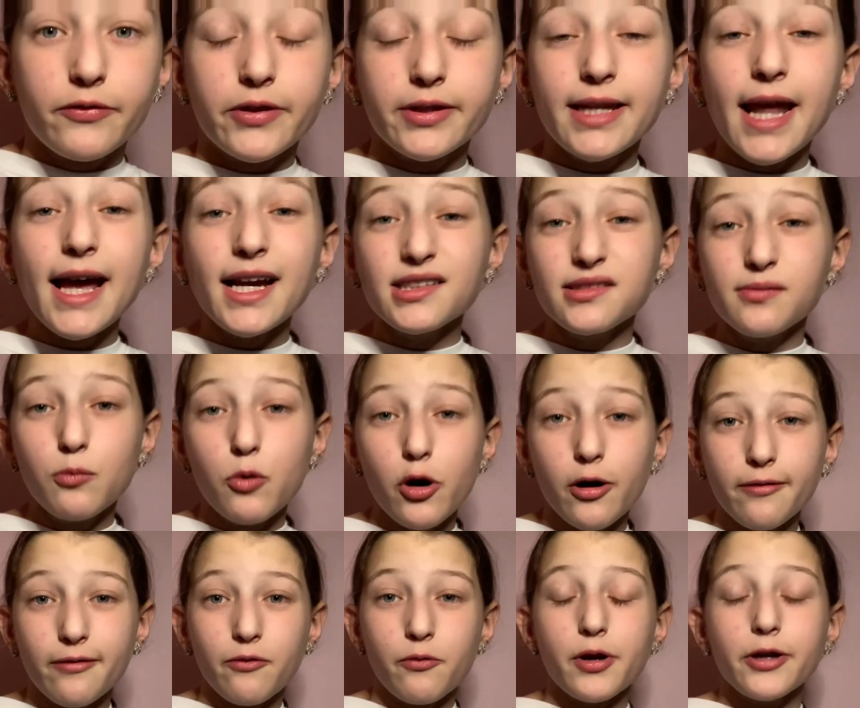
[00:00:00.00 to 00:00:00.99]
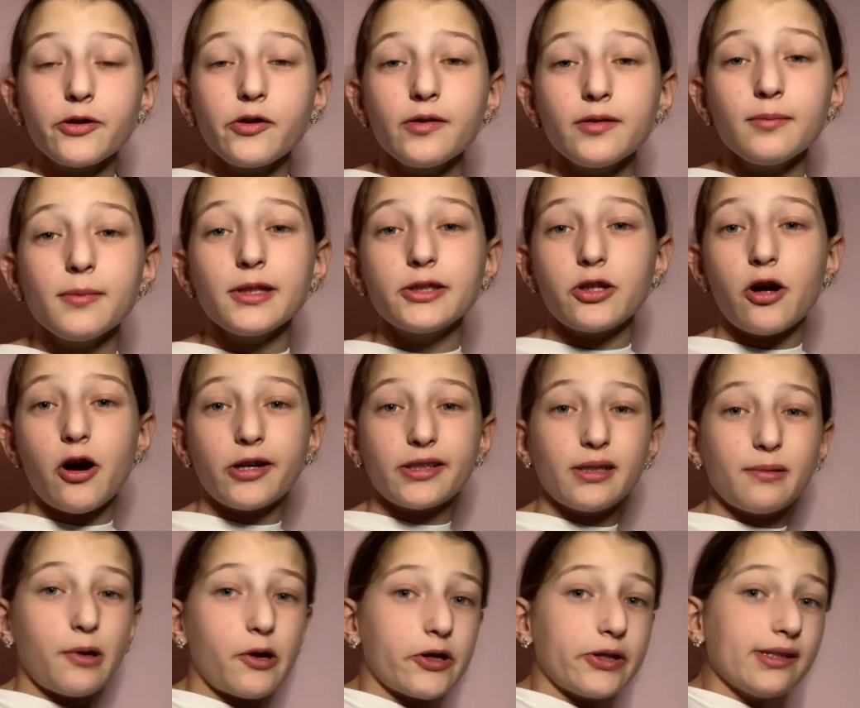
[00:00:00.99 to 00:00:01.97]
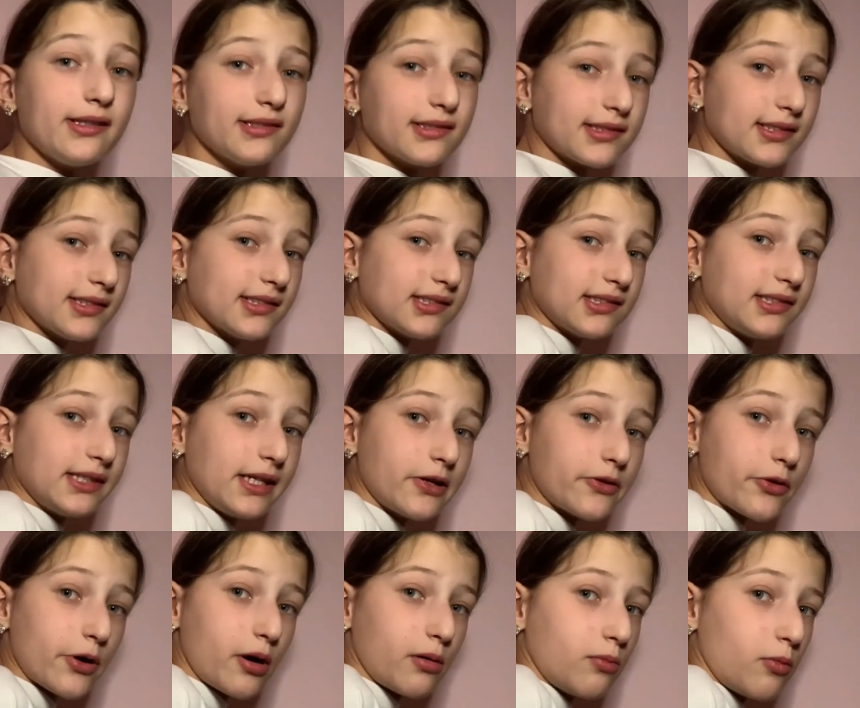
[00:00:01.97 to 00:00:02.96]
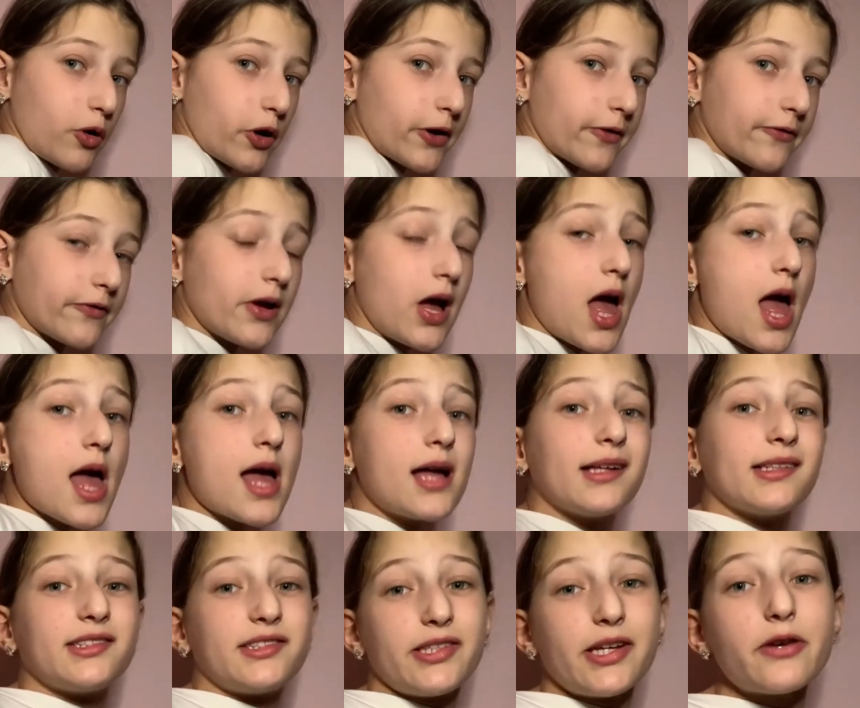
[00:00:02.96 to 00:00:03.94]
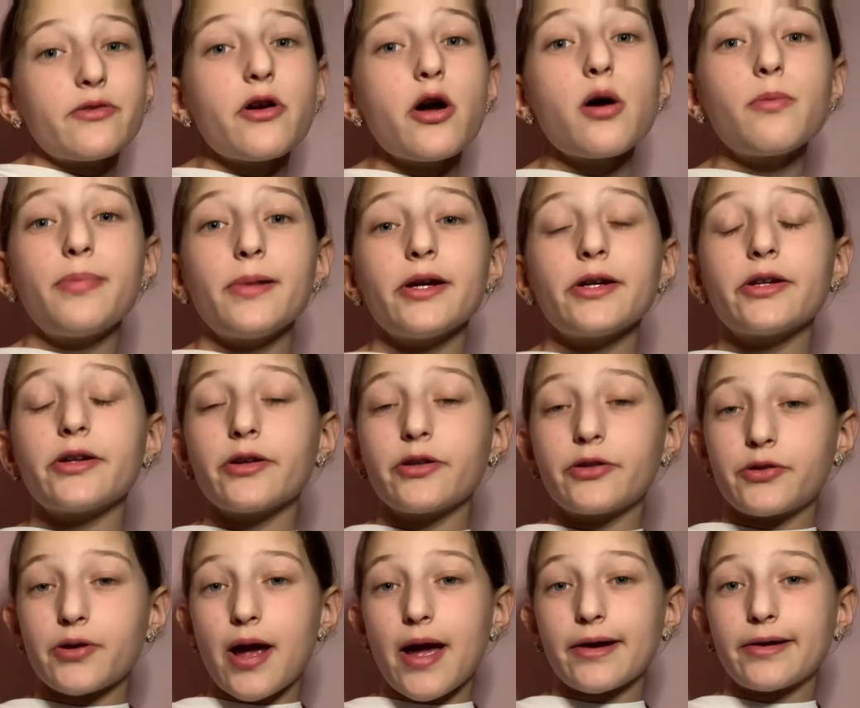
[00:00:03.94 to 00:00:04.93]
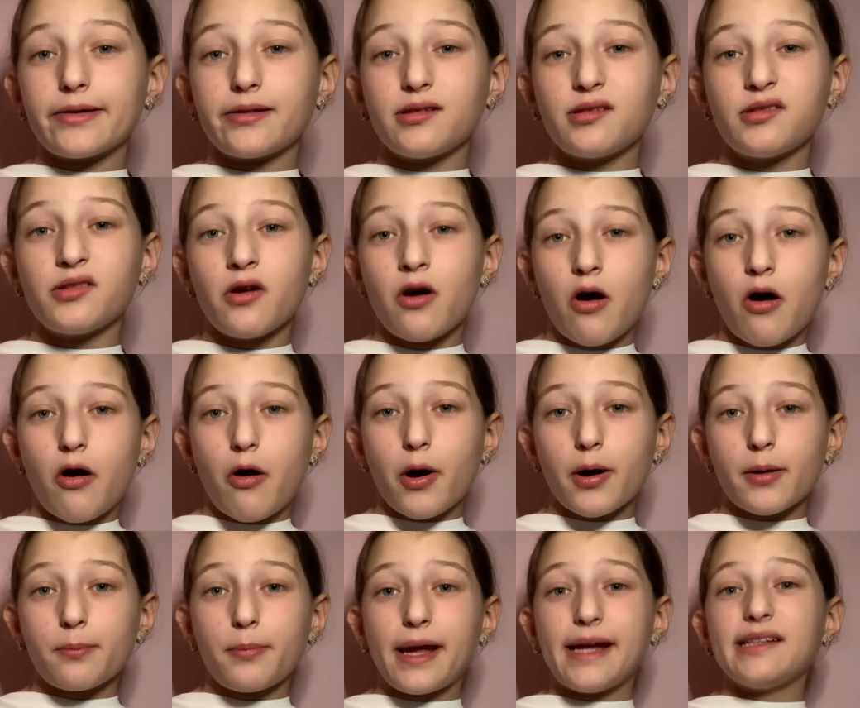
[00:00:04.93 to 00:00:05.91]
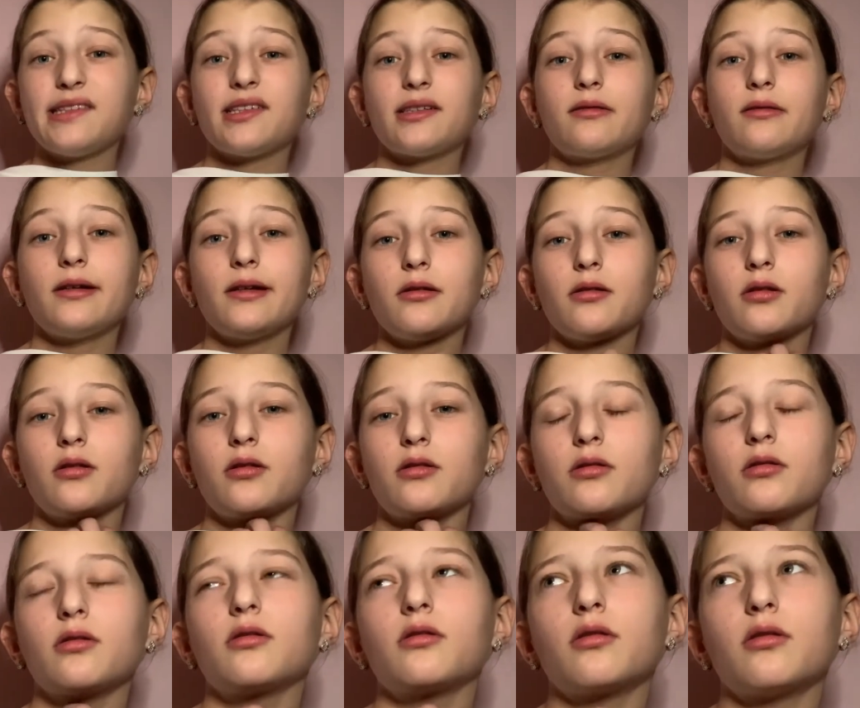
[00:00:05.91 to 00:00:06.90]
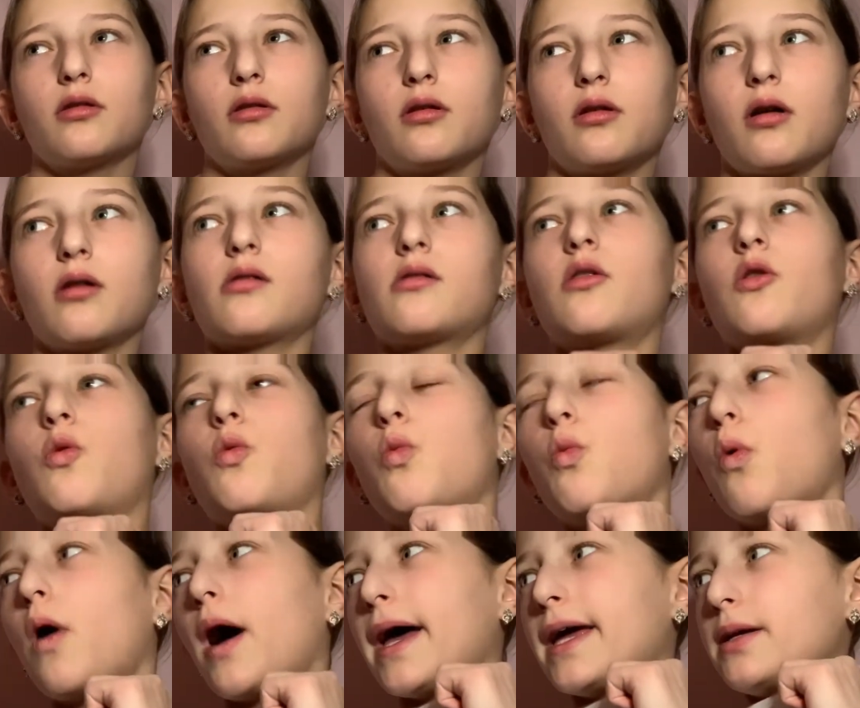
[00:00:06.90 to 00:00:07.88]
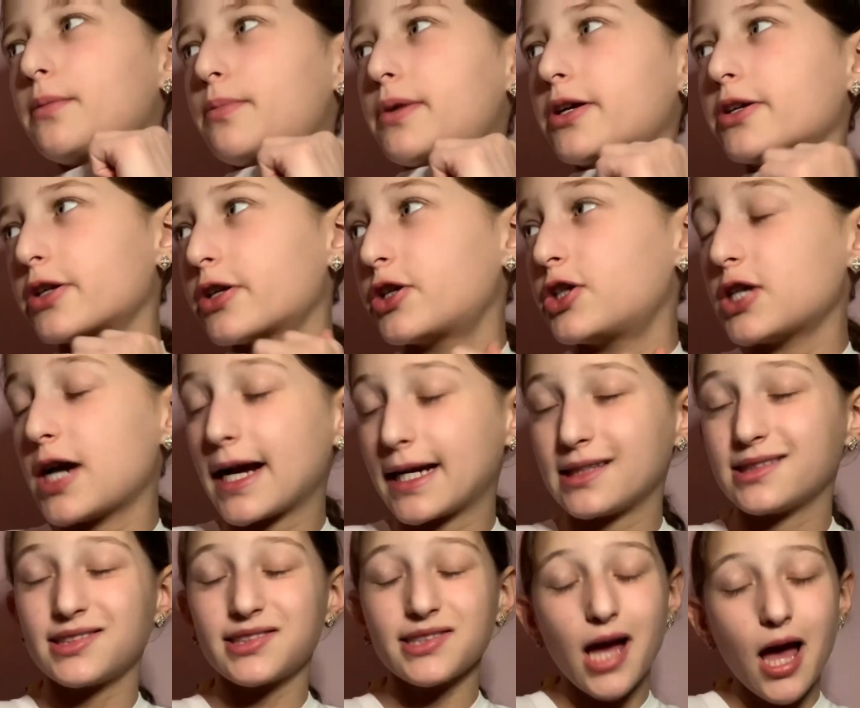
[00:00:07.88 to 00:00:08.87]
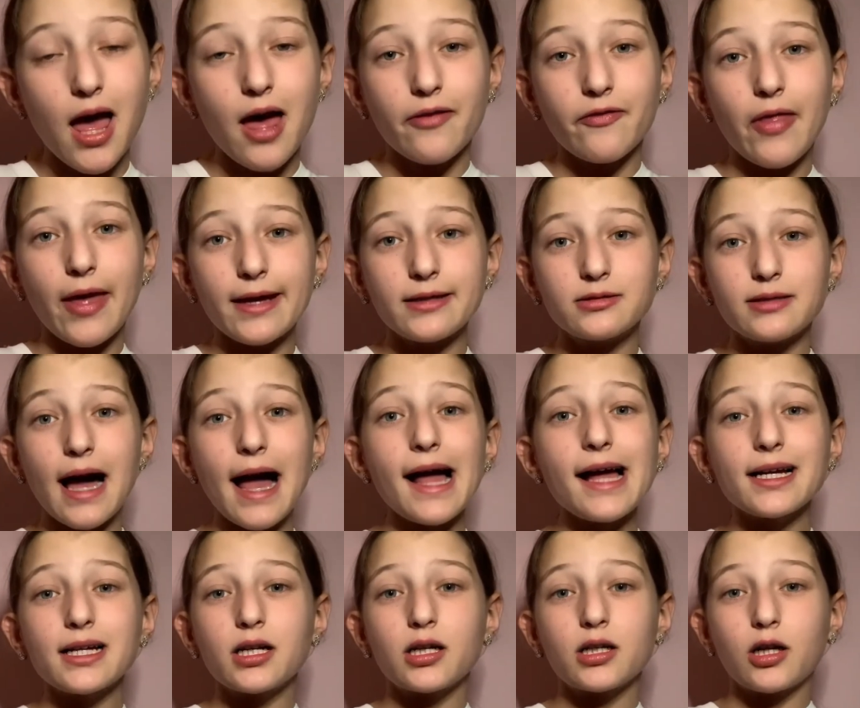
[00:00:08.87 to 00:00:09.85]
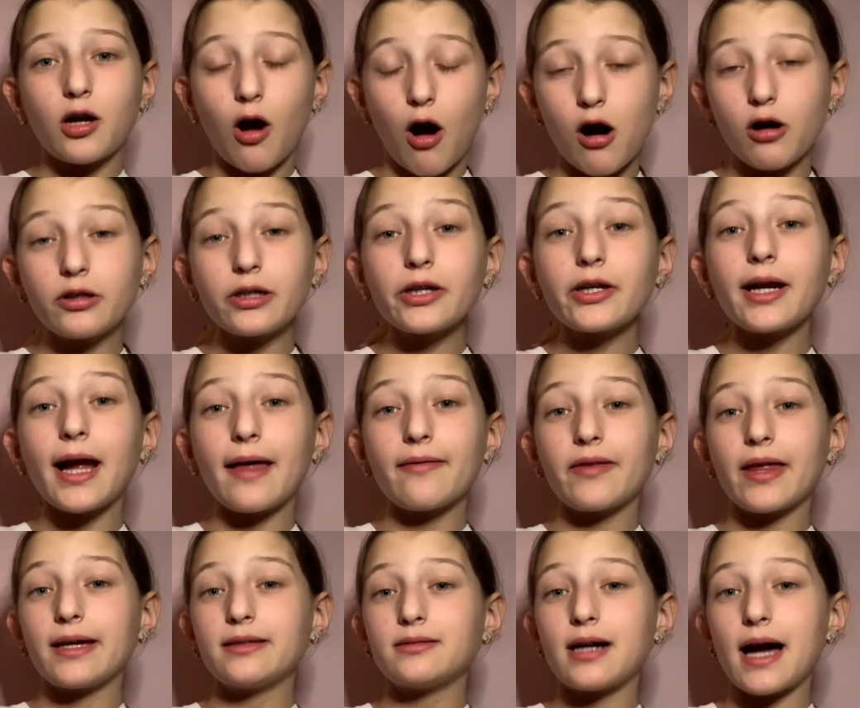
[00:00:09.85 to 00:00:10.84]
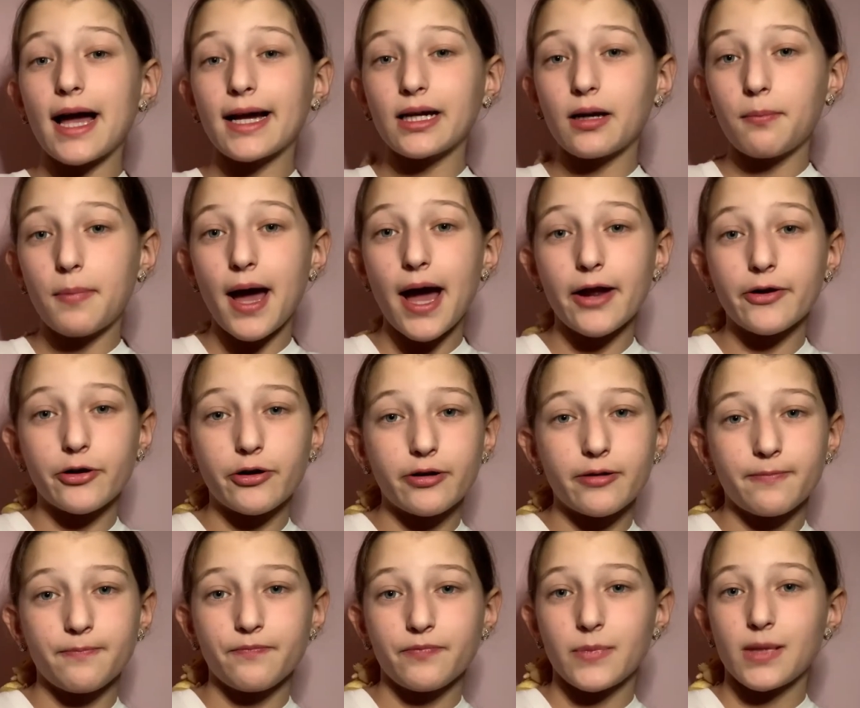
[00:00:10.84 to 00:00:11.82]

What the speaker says: The next morph we're going to be talking about is the Zero morph. Zero bearded dragons are basically white bearded dragons. They lack color and they lack pattern.